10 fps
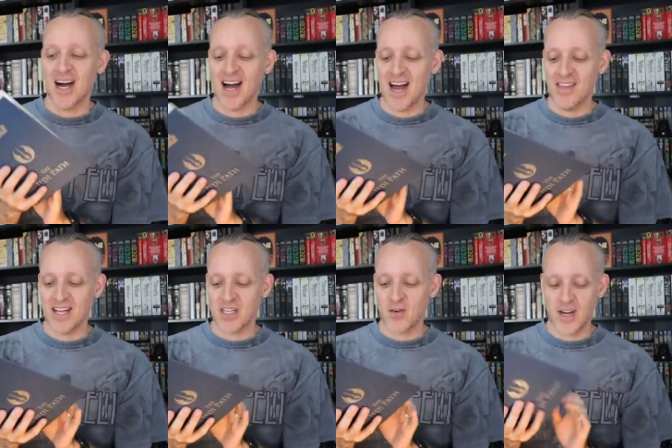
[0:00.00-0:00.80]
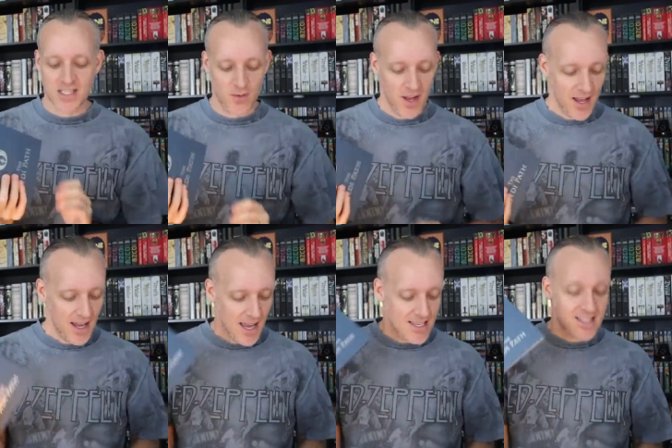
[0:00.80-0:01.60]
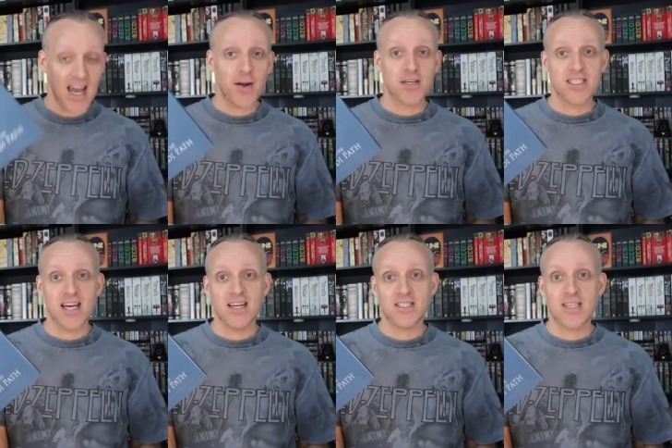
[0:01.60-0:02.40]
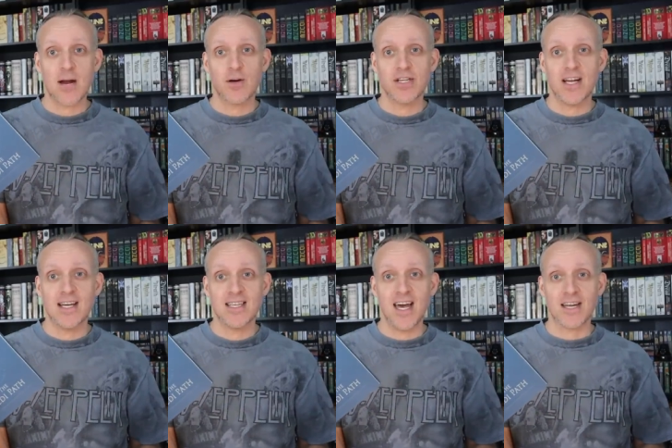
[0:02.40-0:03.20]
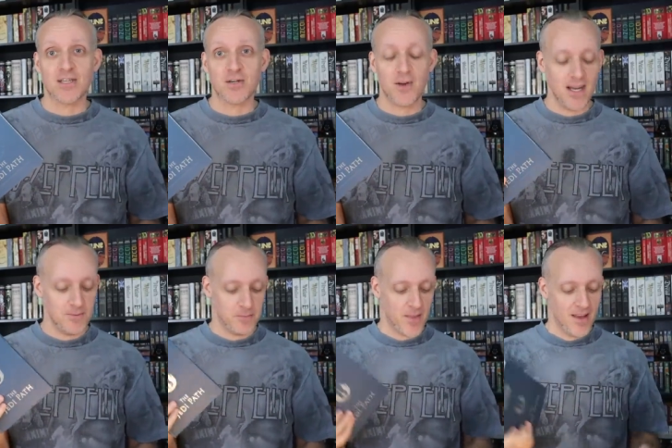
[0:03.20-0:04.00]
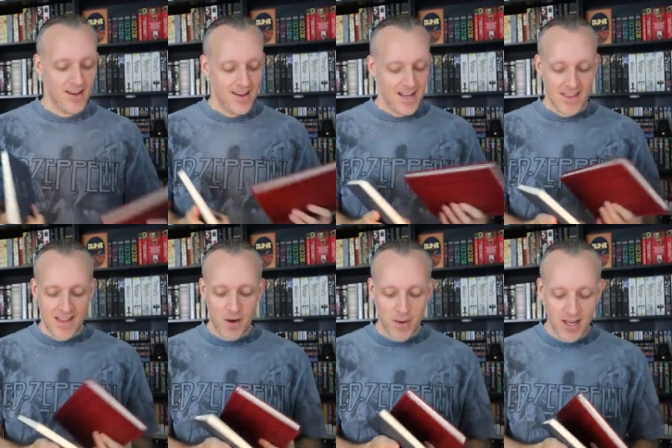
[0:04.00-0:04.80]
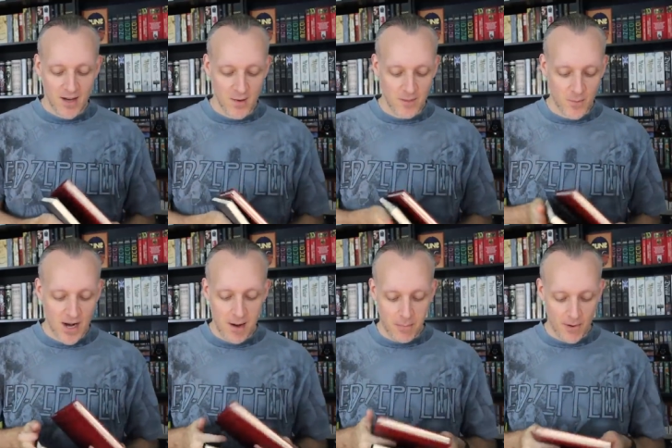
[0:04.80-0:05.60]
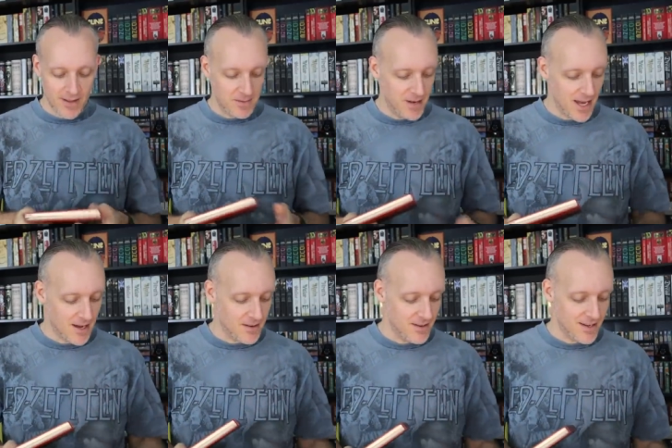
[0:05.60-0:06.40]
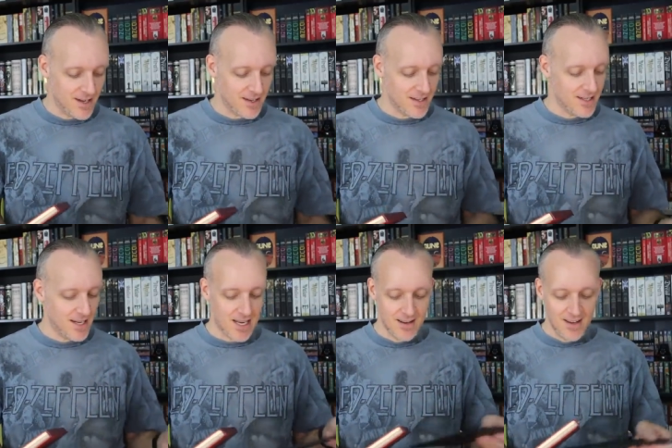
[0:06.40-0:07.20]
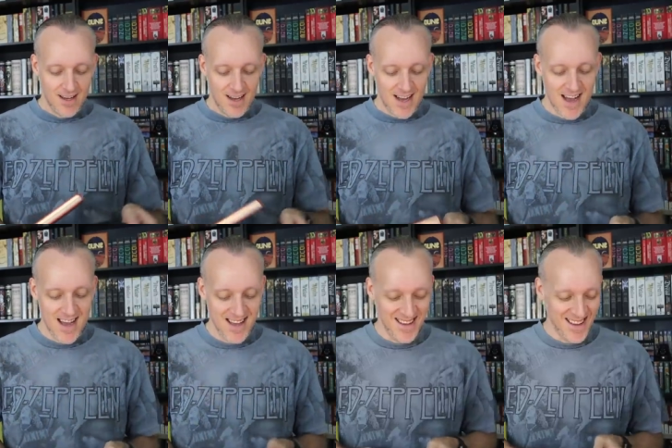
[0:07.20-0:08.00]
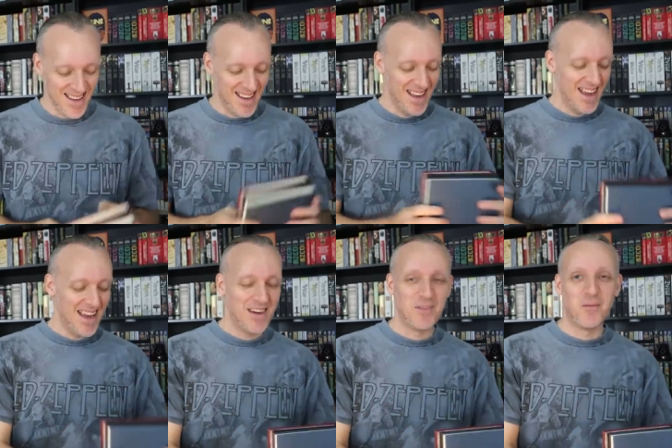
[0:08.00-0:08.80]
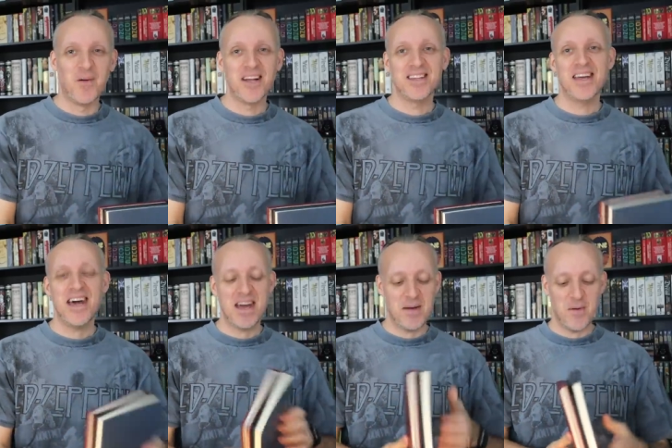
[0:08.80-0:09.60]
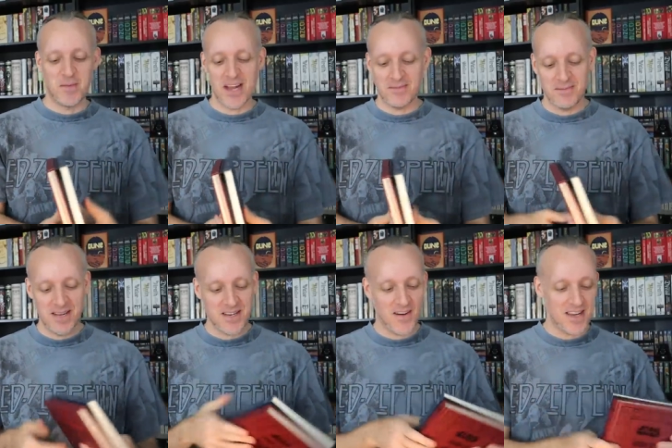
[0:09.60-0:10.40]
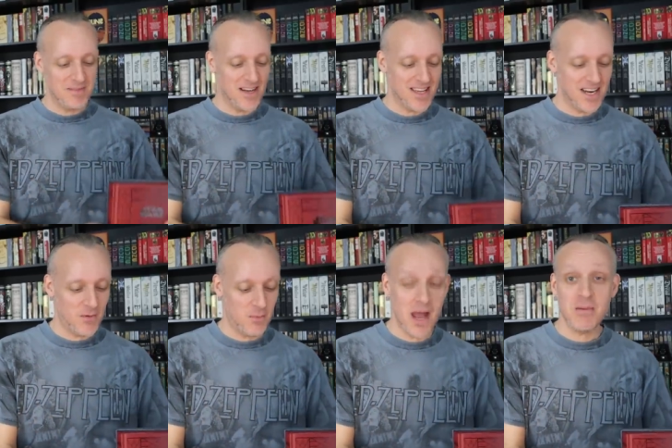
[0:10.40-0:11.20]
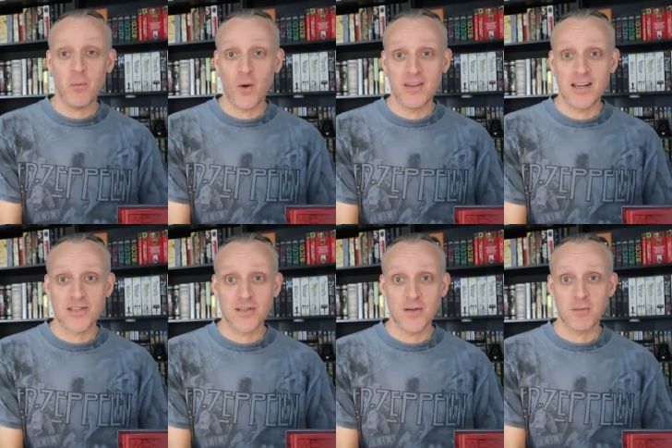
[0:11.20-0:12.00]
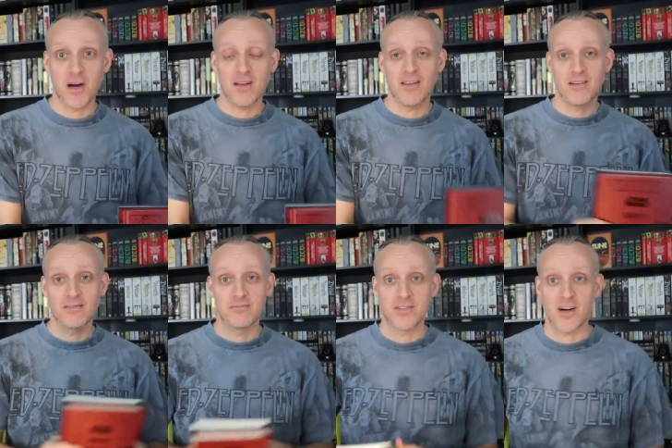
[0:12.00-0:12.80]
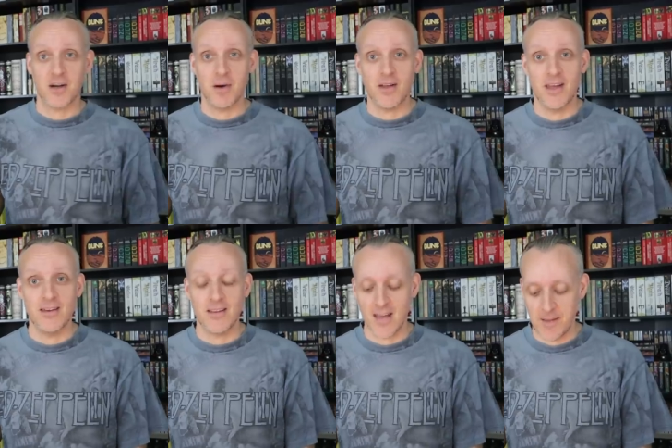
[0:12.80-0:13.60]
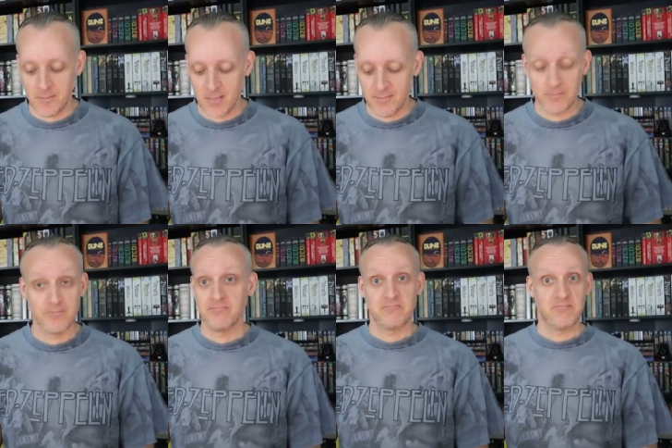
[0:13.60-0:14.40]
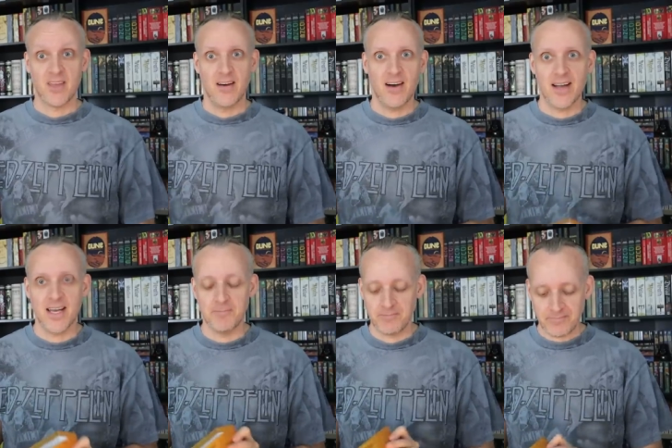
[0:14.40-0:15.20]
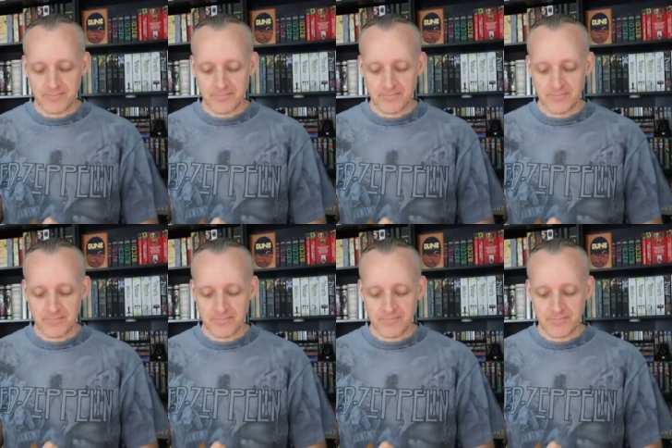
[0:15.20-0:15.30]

I, I think it's great. So sacred said, sacred Jedi text, right? There we go, and we're not burning them down. Oh, God. Uh, one day we'll not be talking about that anymore. Maybe one day soon. Apparently they're talking about ending that. But again,